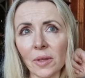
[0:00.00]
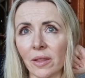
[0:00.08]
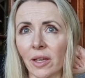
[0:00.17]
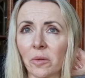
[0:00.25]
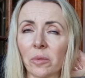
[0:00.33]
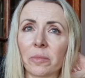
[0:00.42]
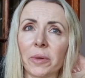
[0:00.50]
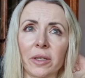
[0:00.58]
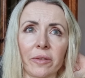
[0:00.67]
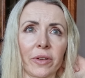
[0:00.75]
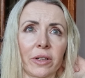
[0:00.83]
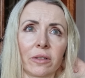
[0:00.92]
that would be
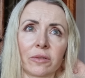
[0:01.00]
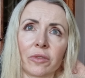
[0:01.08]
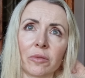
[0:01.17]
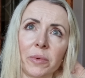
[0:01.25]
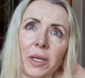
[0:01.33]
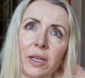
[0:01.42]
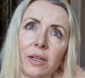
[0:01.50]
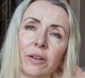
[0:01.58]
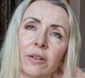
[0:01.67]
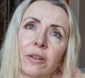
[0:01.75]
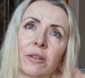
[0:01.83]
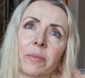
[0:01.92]
difficult for me,
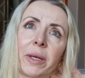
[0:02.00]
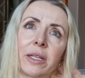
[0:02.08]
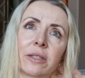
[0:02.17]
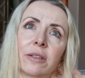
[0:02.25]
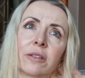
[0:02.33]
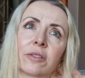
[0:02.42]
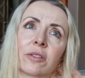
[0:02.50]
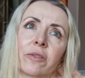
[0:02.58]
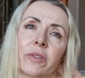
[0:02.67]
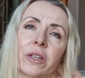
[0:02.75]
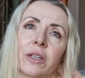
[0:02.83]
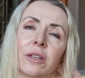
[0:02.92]
the maintenance of
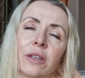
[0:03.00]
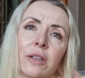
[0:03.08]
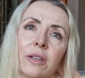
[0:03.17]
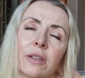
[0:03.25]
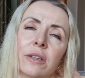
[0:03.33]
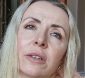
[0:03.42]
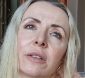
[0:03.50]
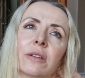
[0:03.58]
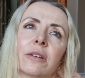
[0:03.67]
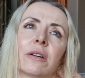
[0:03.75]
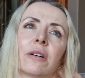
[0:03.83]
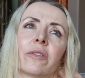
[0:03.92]
a
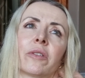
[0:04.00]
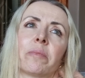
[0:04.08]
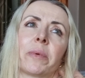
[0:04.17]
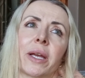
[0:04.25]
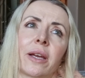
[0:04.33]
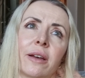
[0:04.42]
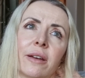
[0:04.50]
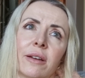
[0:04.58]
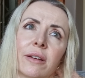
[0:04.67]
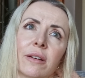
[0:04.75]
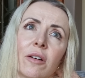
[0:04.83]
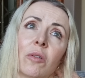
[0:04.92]
bigger,
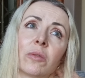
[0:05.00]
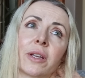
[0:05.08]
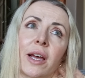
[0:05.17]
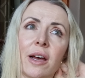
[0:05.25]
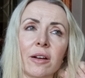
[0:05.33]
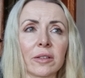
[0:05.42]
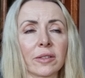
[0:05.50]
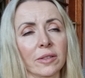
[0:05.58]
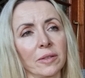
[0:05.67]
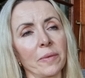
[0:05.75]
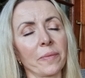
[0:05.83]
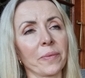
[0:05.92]
older house.